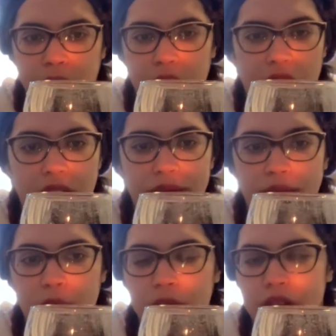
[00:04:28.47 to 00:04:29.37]
And
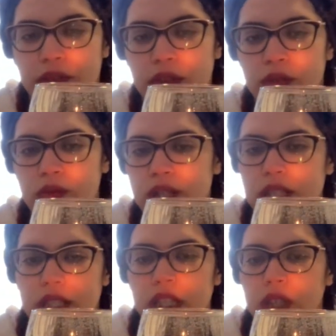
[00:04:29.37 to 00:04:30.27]
for whatever the
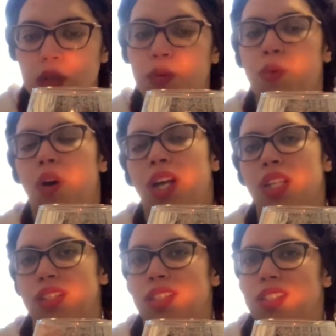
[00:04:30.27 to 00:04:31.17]
reason, you want
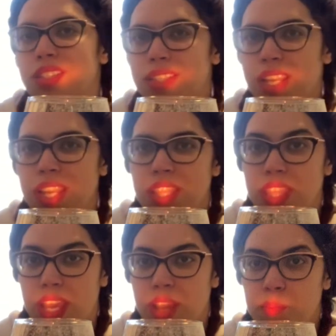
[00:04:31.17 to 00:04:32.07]
it to stay
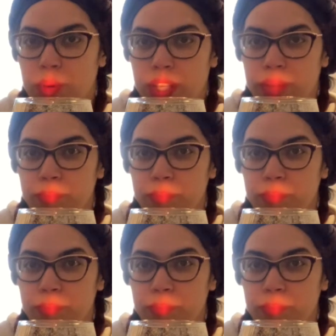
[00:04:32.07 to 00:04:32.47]
that way.